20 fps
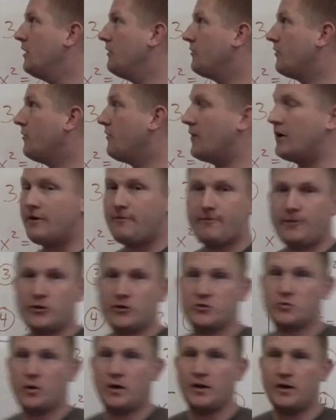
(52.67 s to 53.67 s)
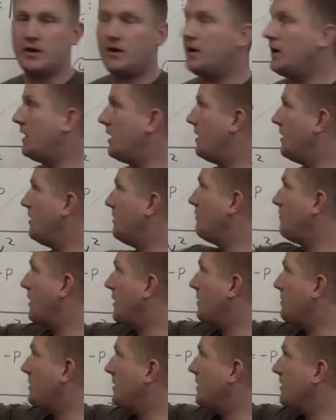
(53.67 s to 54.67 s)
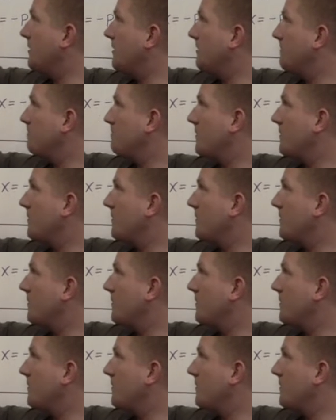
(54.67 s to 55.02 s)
So the very first one, right up here,